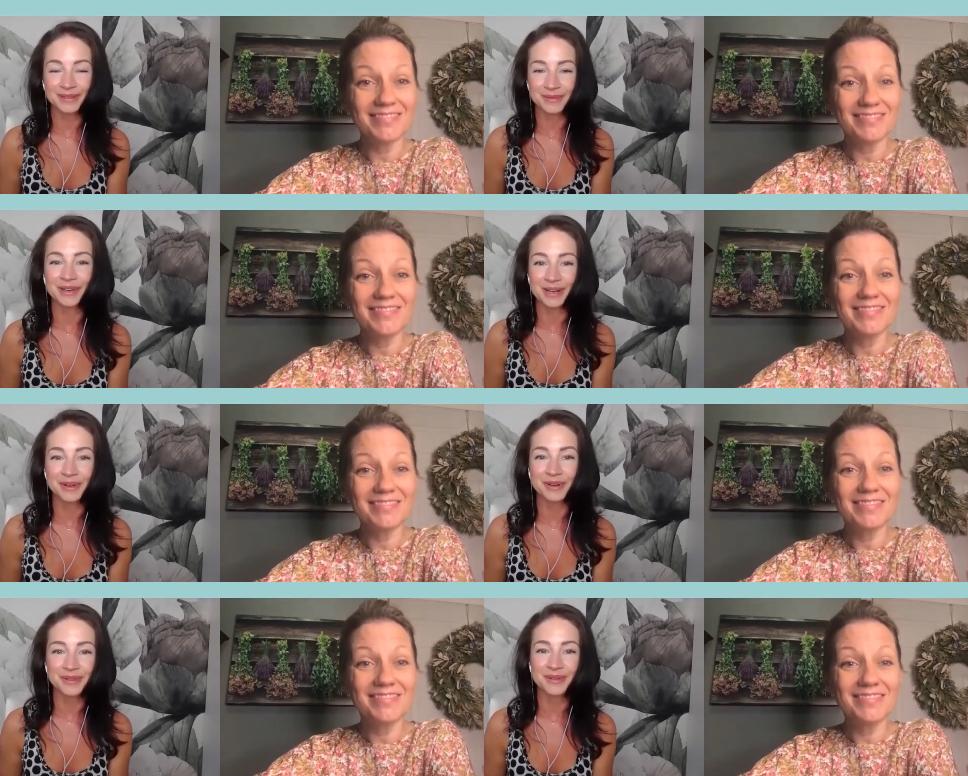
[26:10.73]

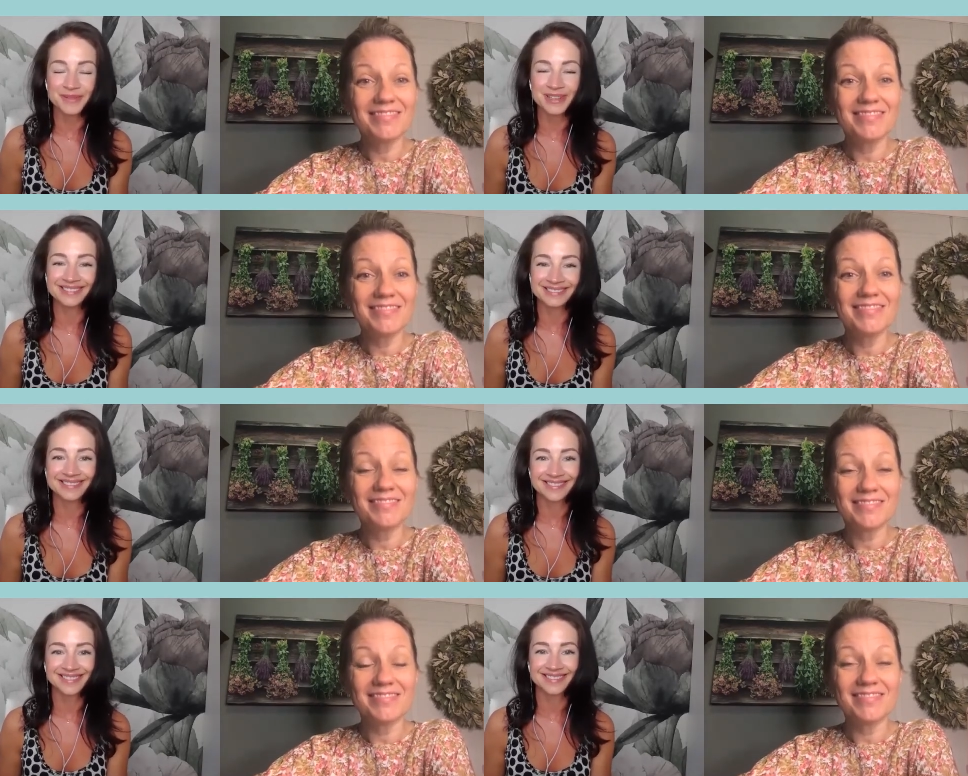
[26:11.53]
Speaker 1: one-on-one with women.
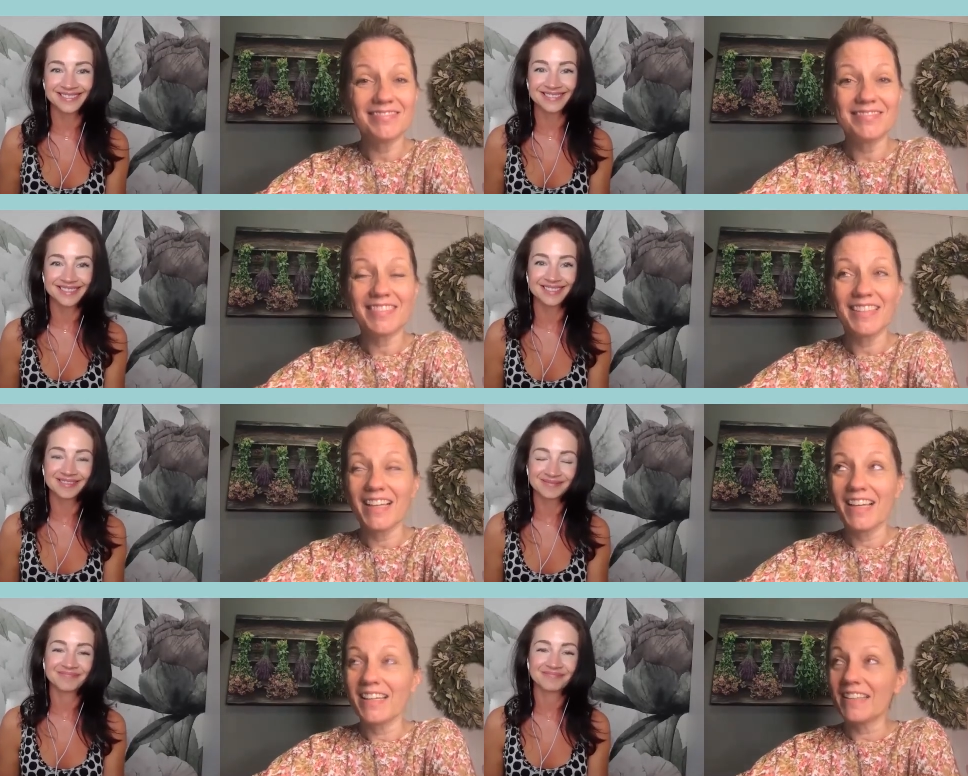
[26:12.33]
Mm-hmm.
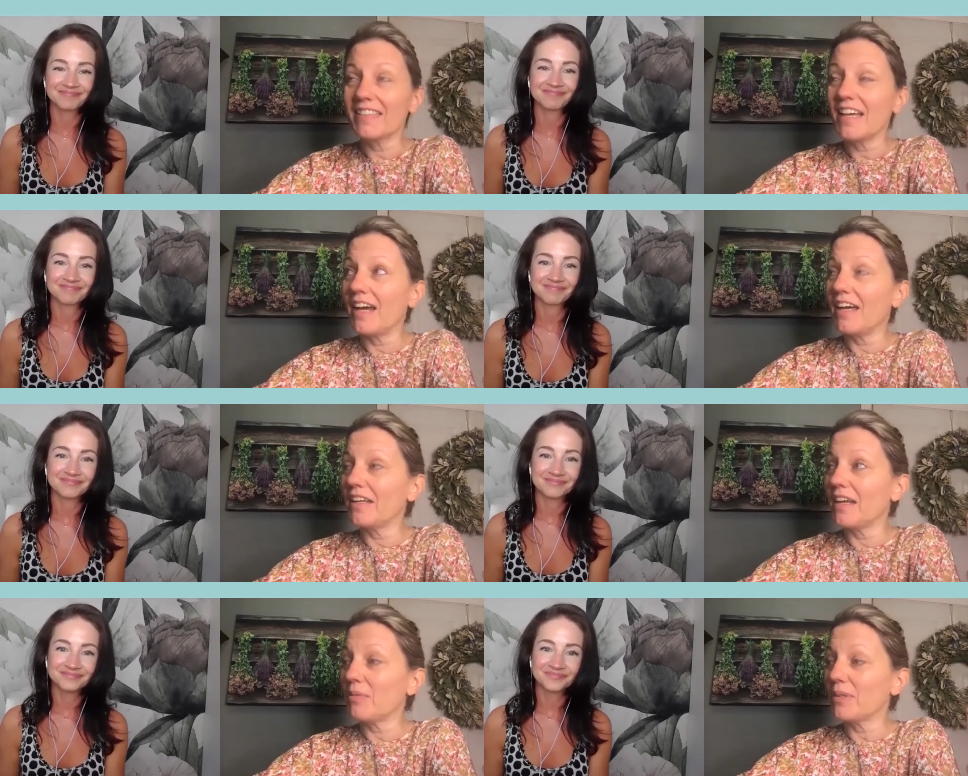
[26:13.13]
Speaker 2: Yeah,
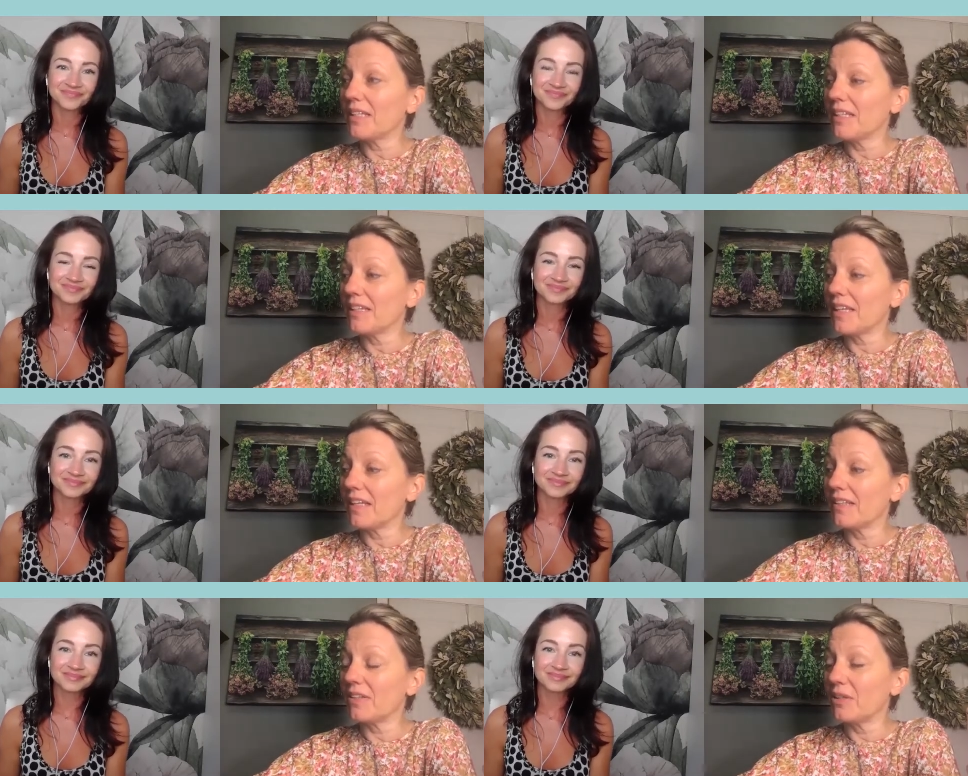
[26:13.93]
and I would think
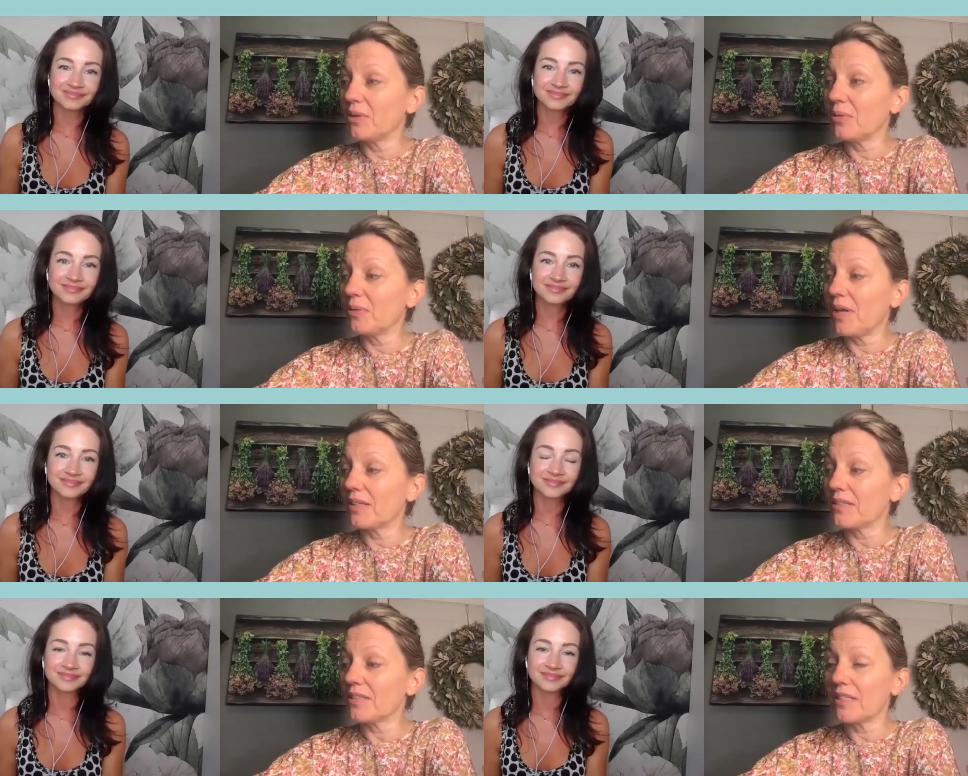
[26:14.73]
that, you know, a
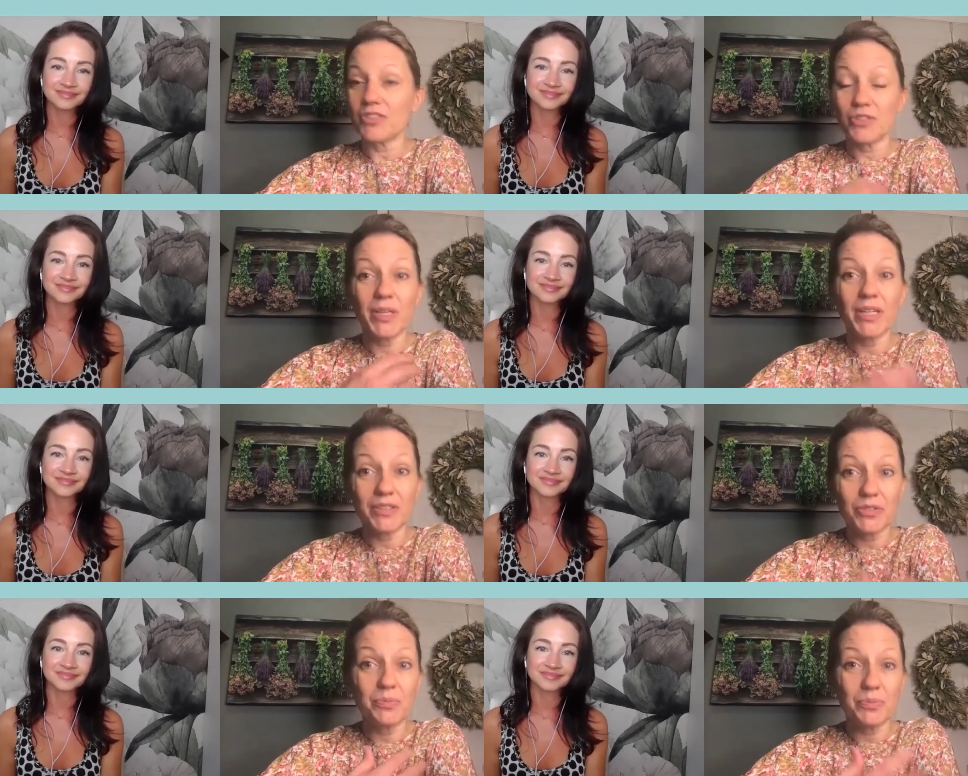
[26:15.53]
lot of t- do
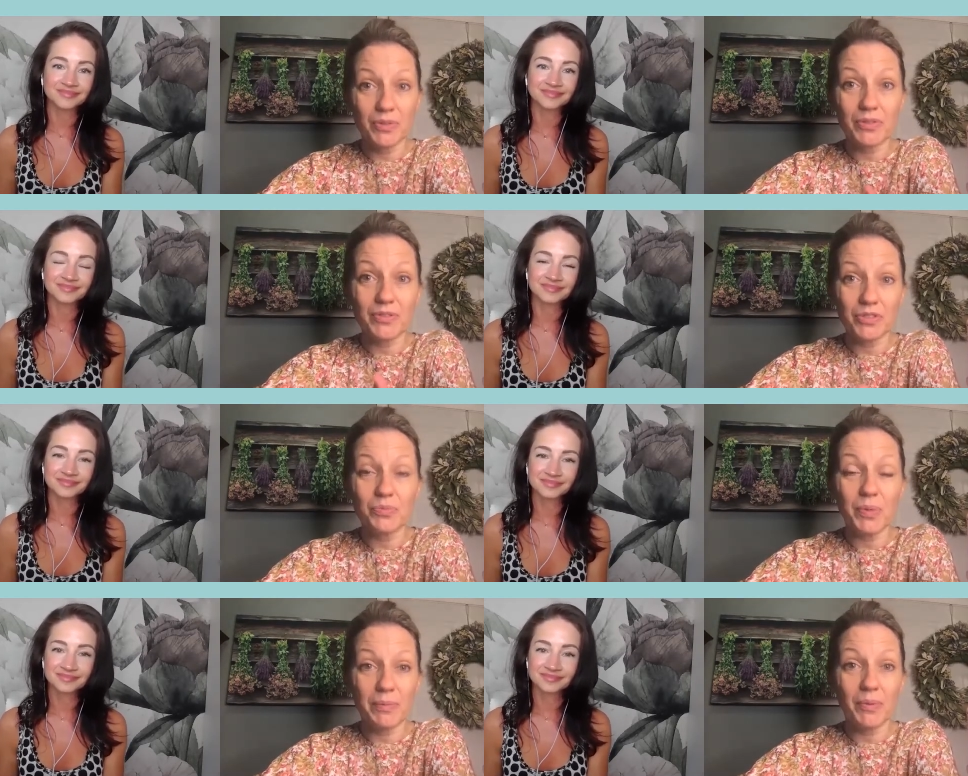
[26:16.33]
you do
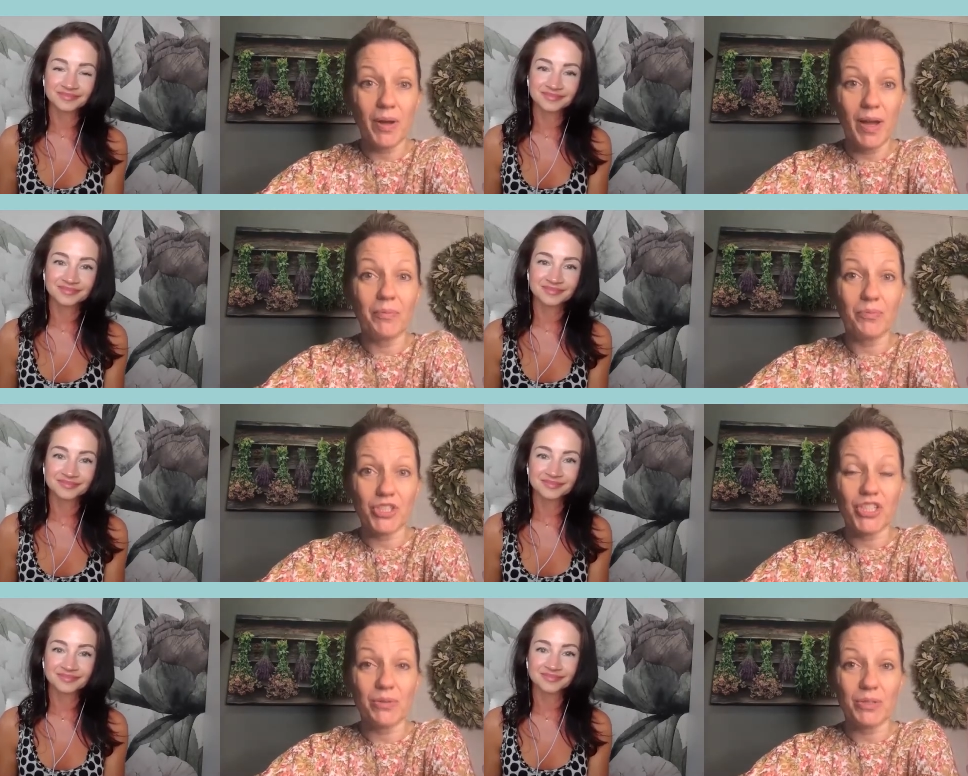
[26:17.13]
do people um,
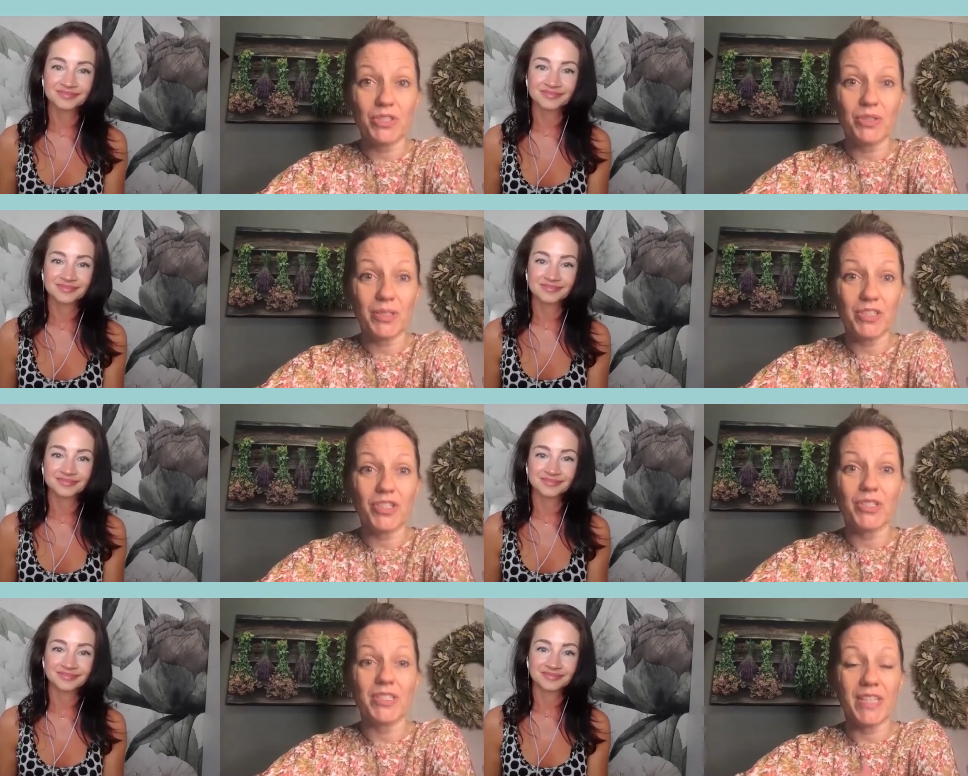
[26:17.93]
reach out to you and
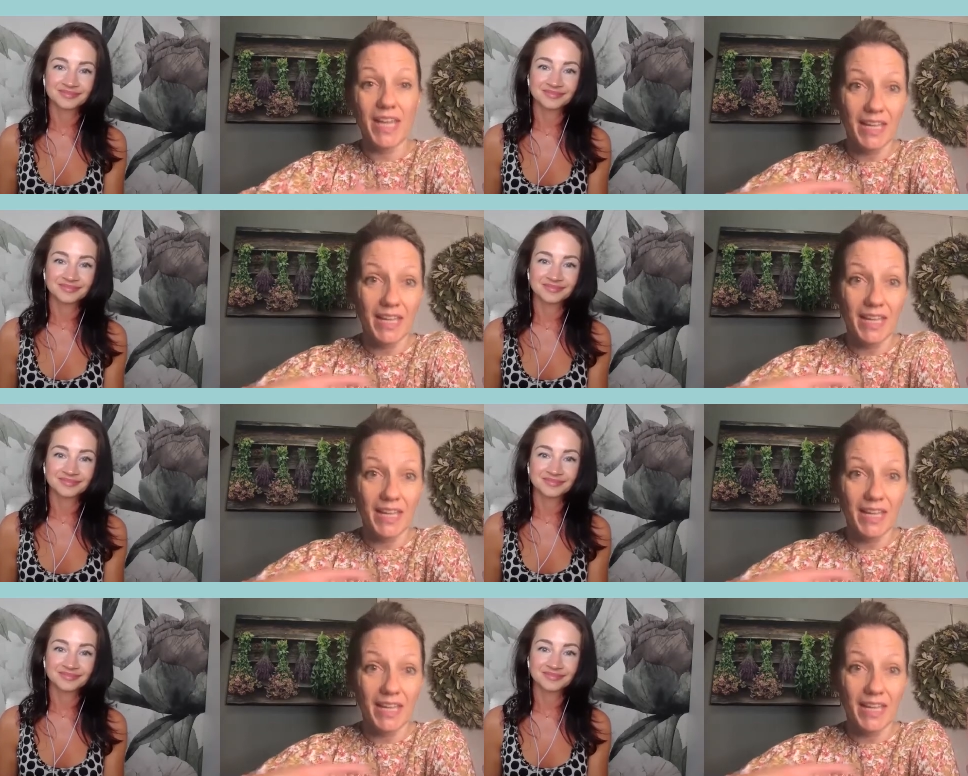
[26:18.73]
just say,